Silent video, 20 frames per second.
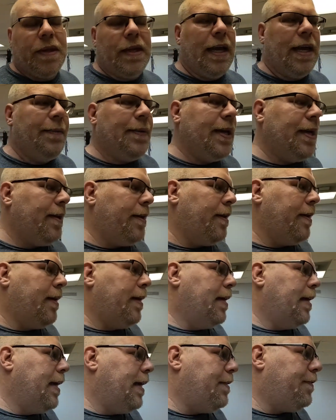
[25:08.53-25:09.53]
I mean,
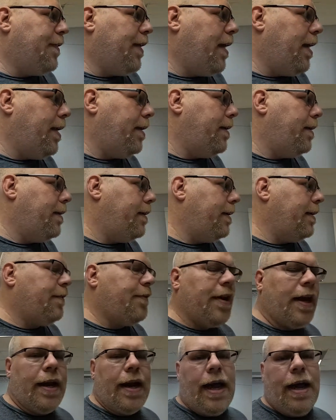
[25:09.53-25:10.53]
it's not
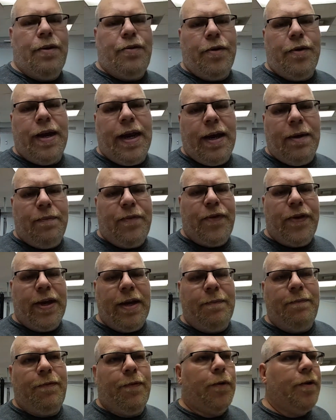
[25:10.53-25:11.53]
hydro dam
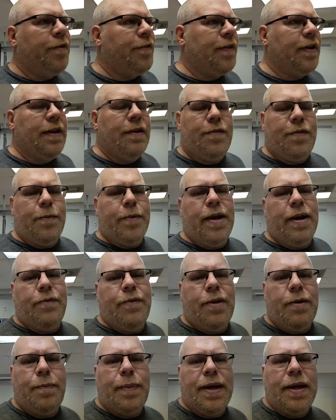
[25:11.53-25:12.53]
cheap, 4 cents or whatever
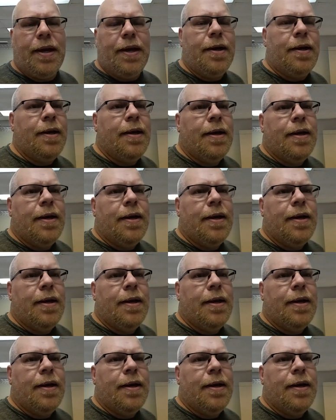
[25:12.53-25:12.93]
they're paying.